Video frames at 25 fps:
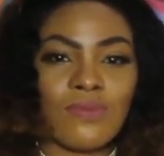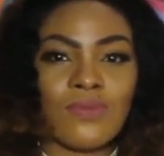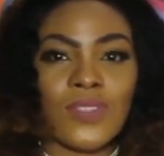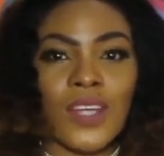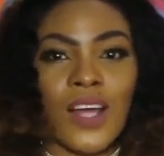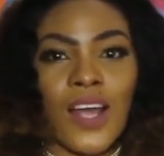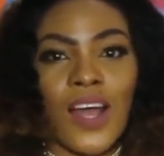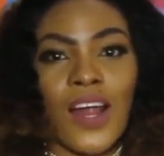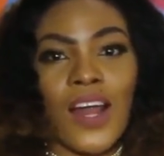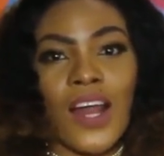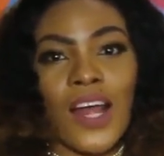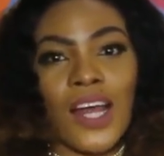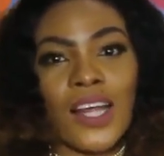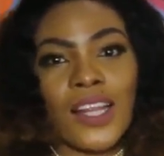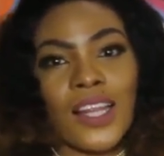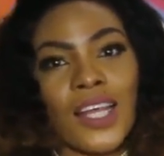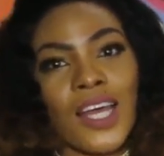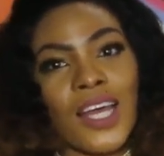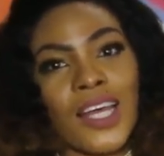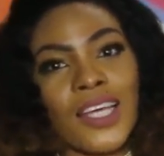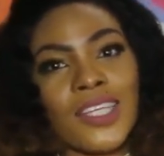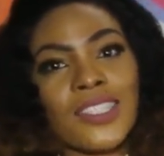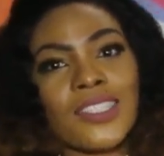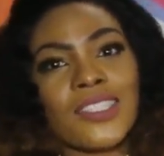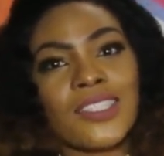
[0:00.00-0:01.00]
the
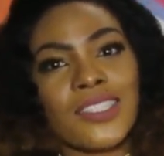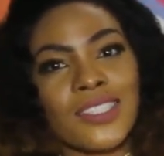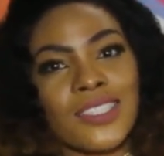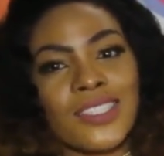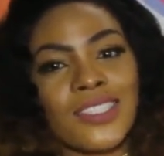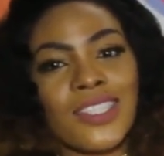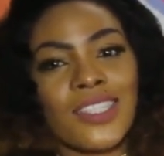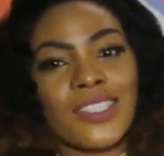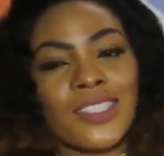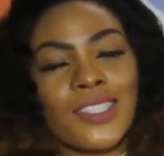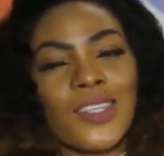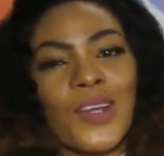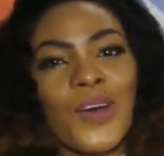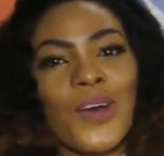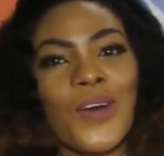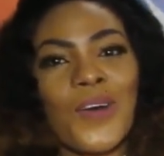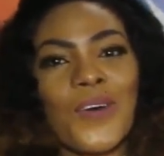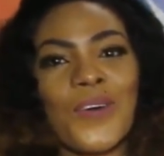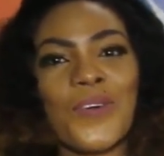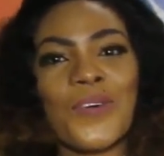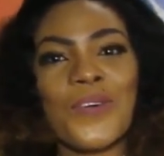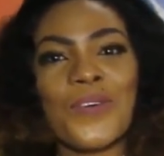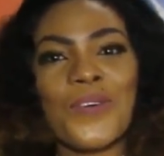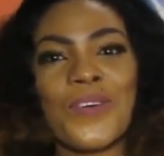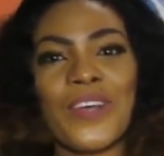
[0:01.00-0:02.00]
character is
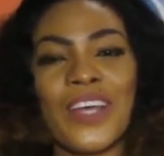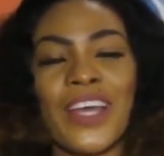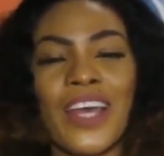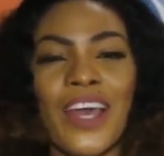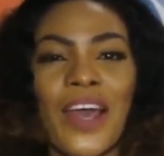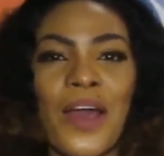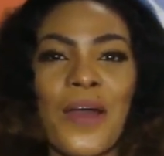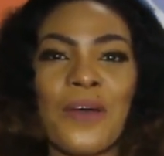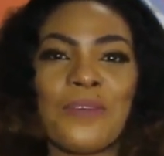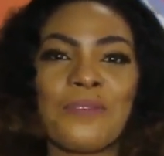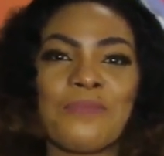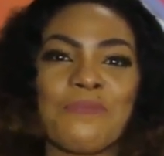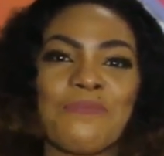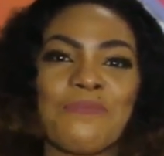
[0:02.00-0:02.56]
cool, yeah.